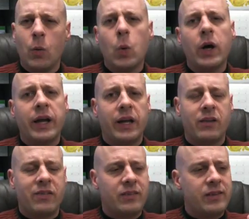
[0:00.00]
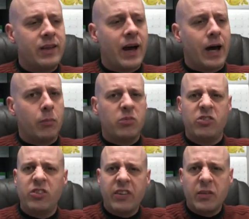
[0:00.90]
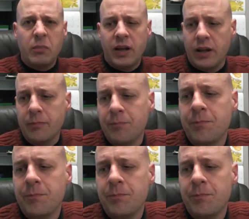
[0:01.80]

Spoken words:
wait, stop, just a minute.